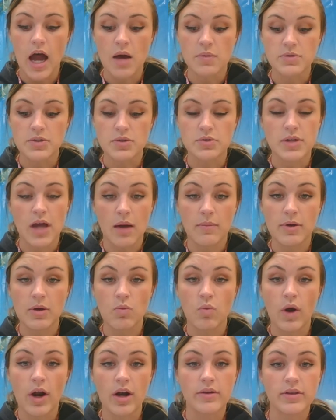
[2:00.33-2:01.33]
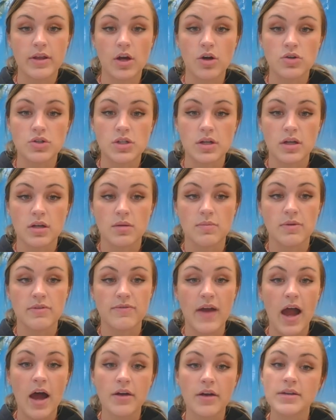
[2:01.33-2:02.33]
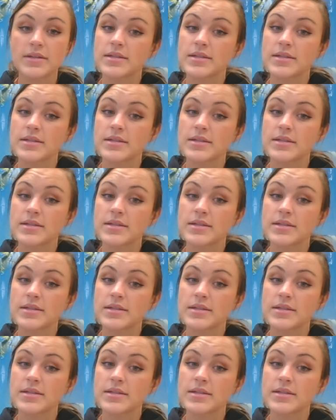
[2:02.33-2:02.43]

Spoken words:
So tell me where in the ocean it can be found.